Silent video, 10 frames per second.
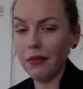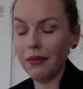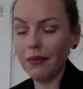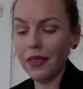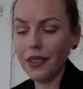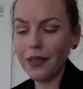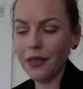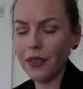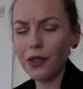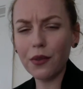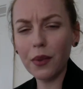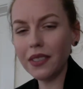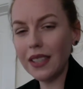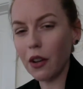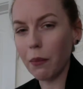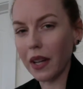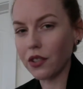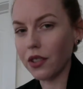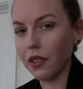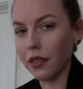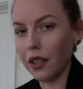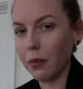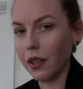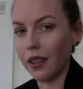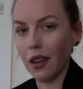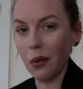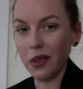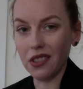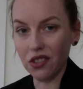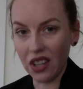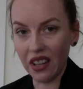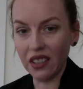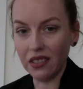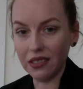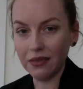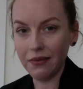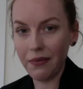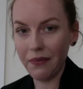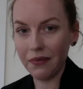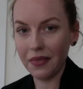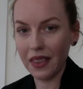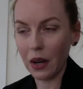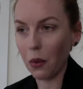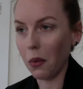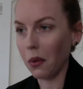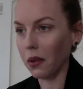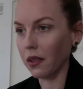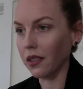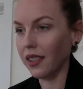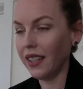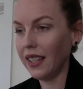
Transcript: There, there's really no mention of anybody going to jail or